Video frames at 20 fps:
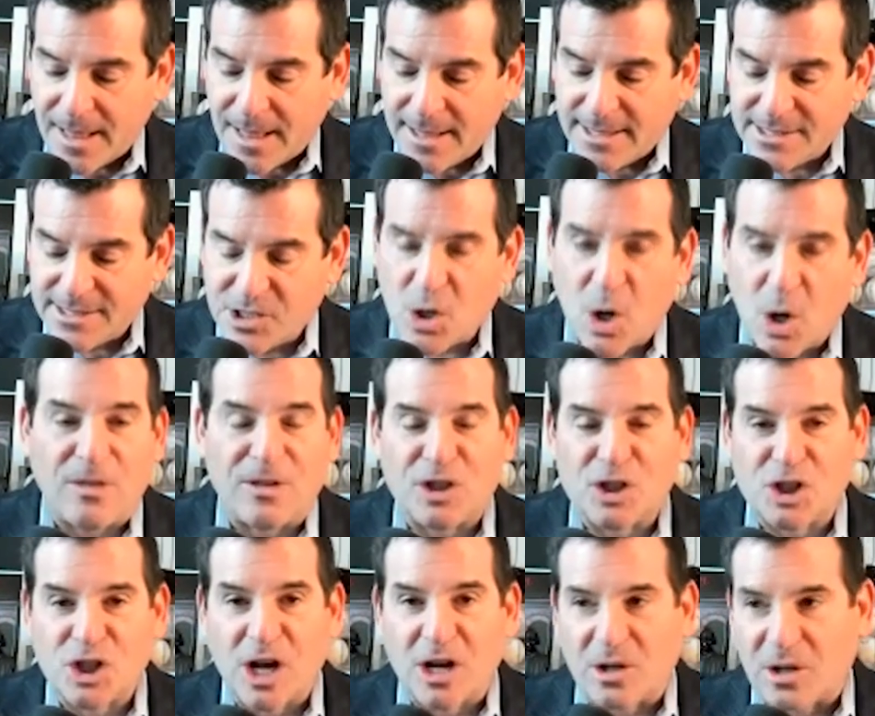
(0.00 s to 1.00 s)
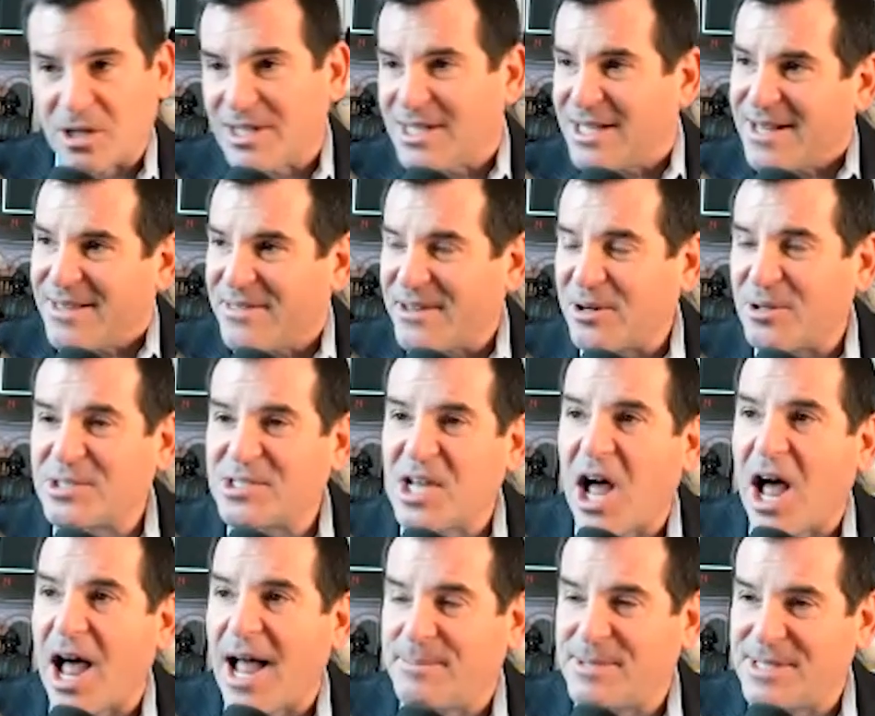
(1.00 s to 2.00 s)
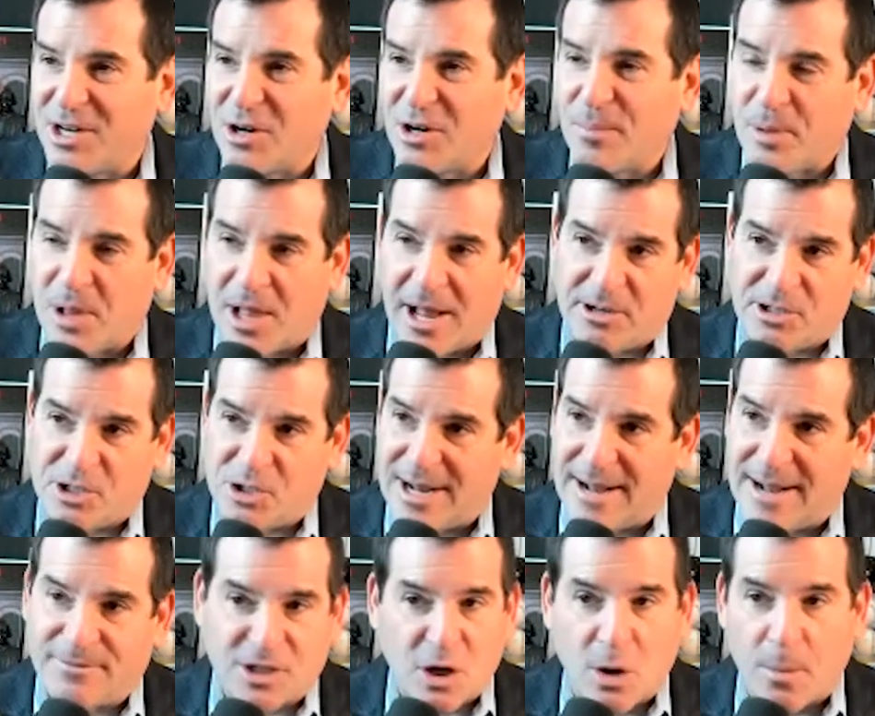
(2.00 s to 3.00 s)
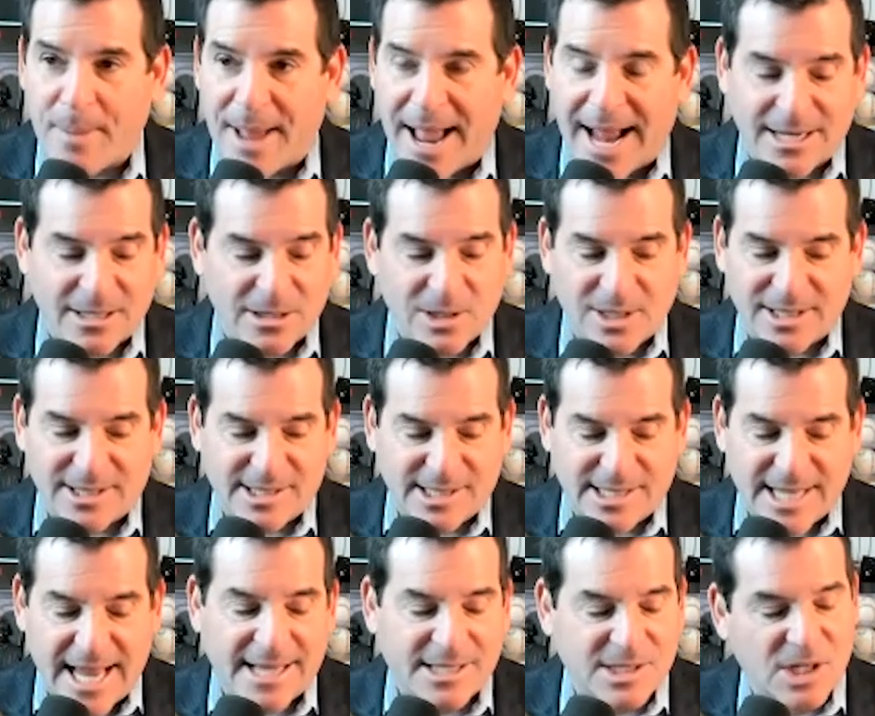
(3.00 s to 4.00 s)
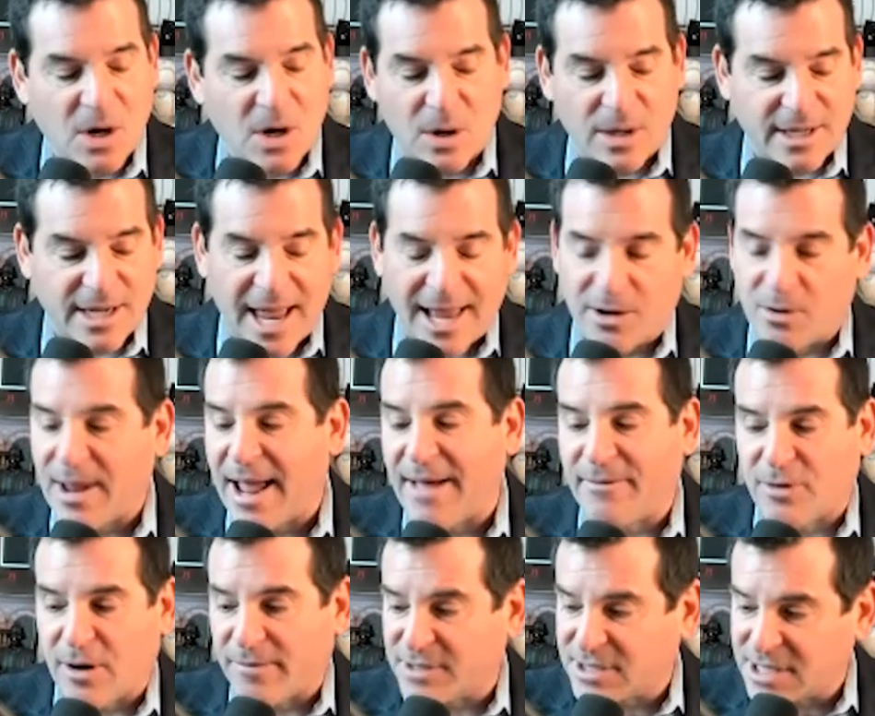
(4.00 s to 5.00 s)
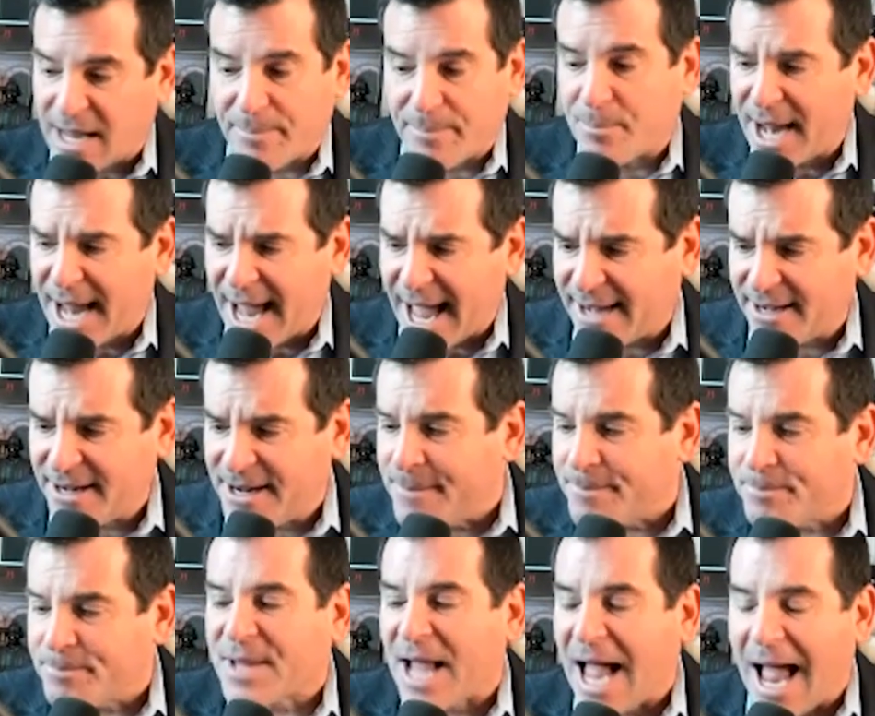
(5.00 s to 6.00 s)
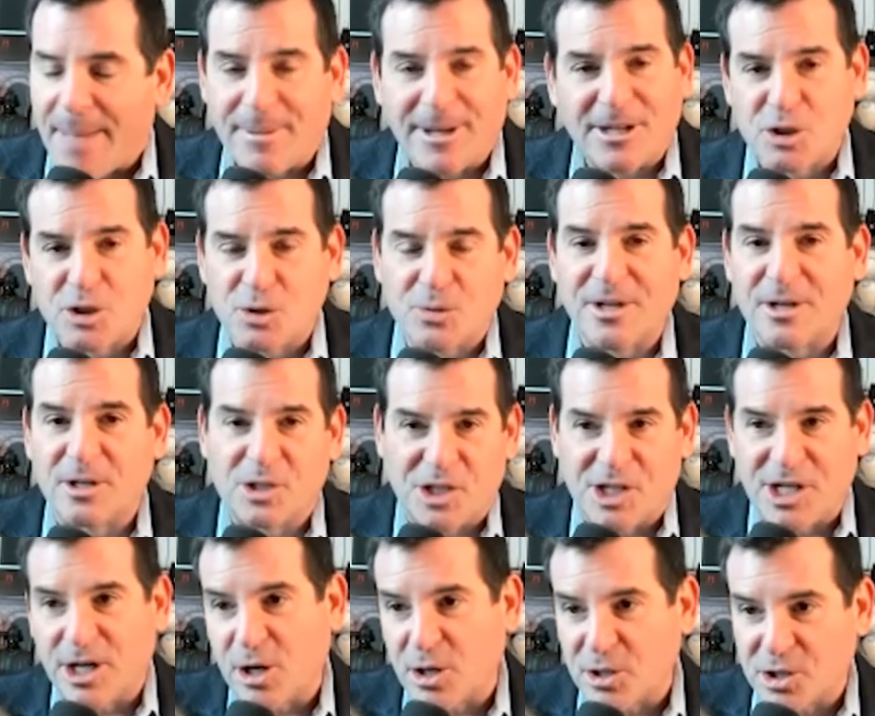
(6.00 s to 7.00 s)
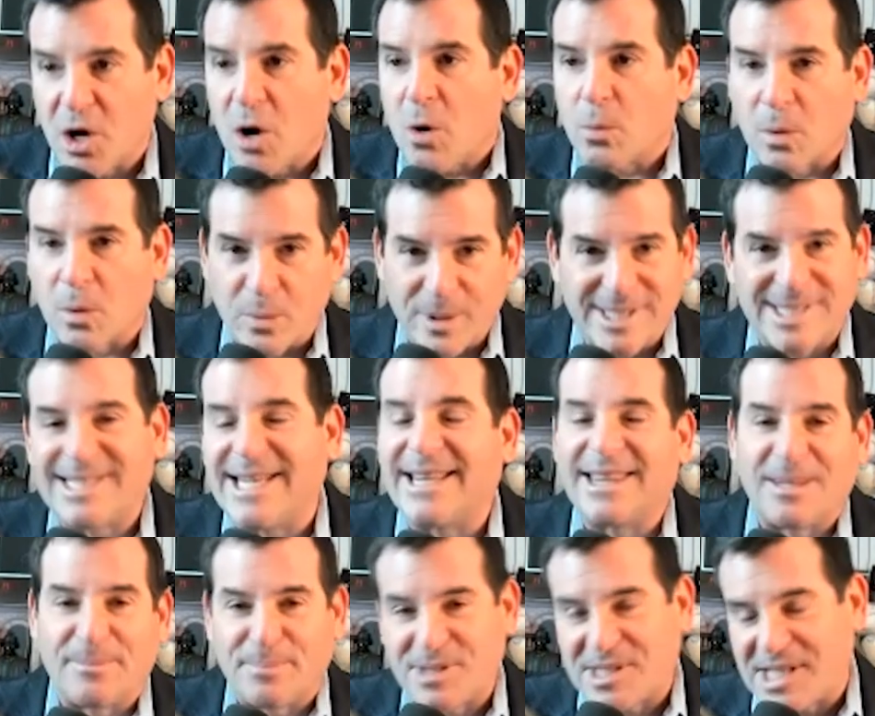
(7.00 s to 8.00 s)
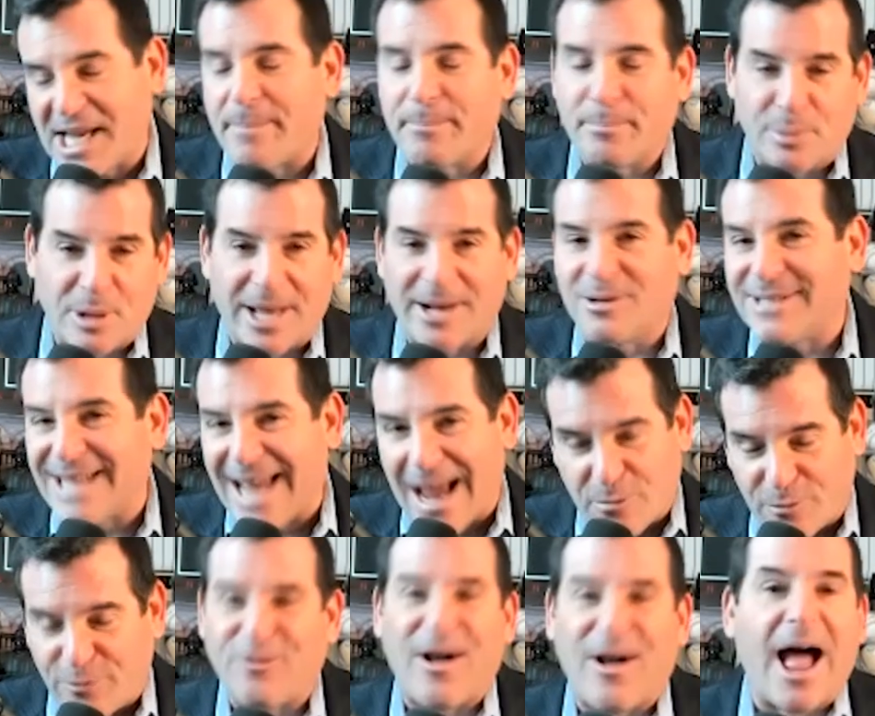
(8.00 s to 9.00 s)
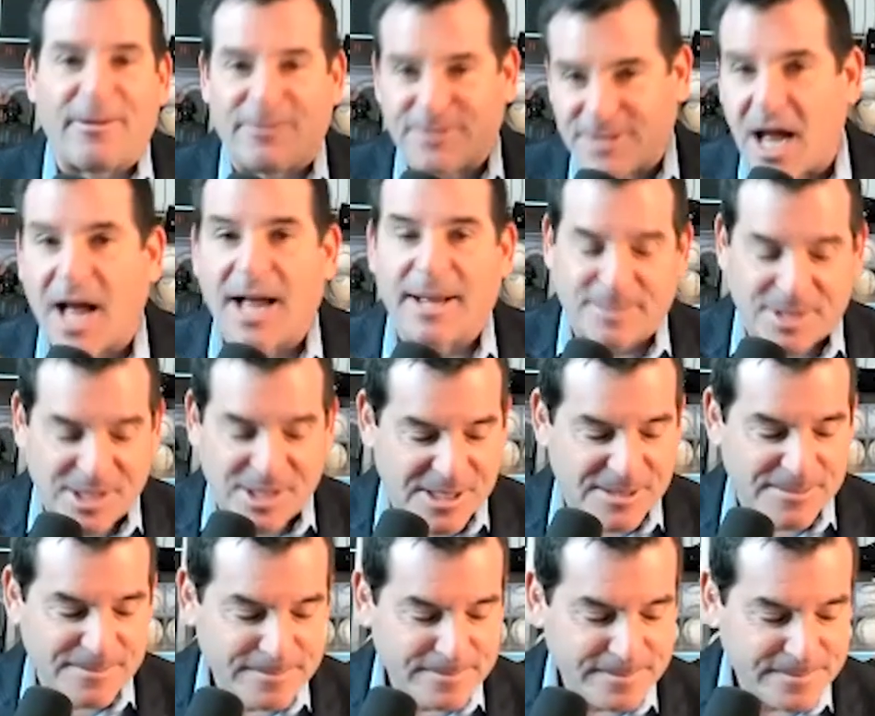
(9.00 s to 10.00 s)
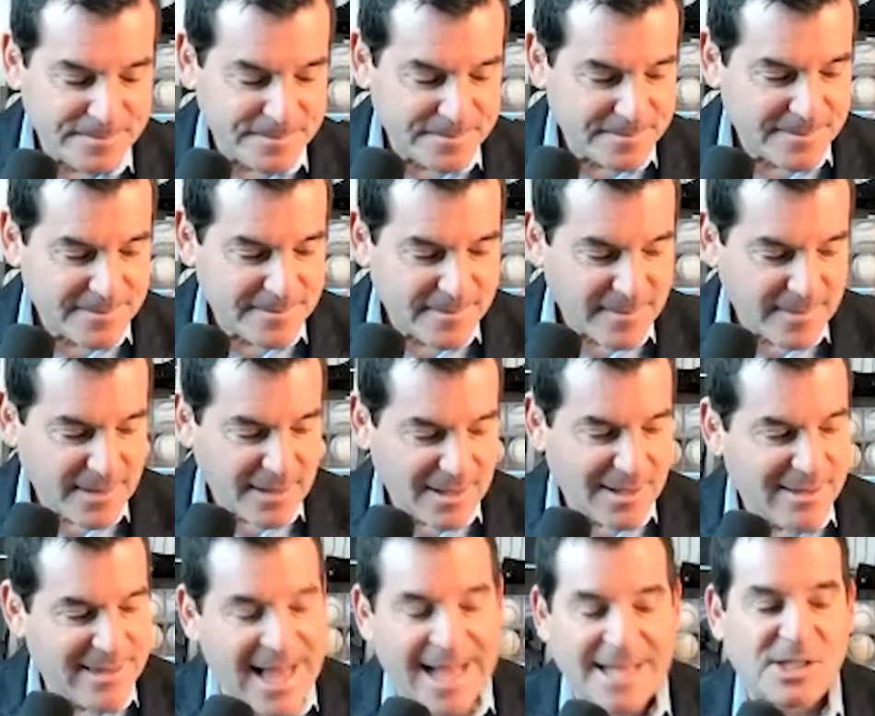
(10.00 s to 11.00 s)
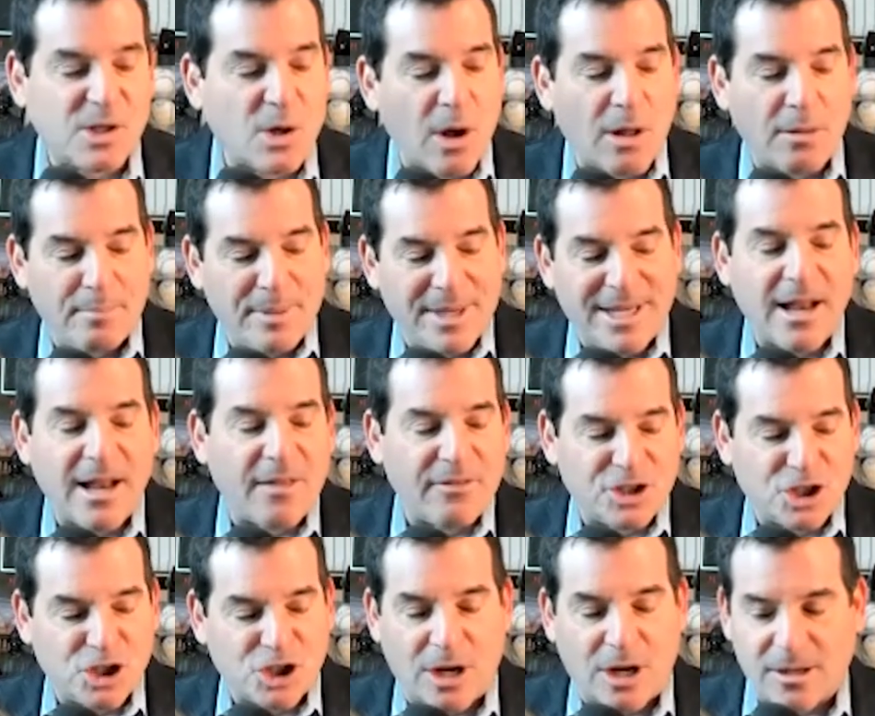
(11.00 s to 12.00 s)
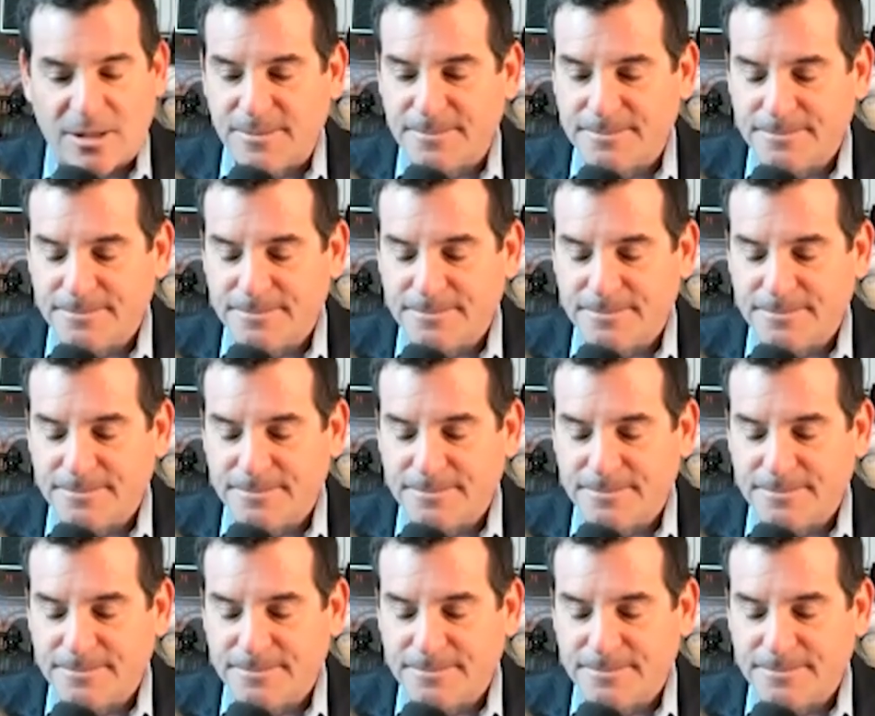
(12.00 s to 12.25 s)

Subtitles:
It's called the shuttle. There are times, there are players, you'd have to go back and look at the stats, Coca, and I don't have it off the top of my head. I bet you there's years where we sent the same player down five times. That's called being on the shuttle.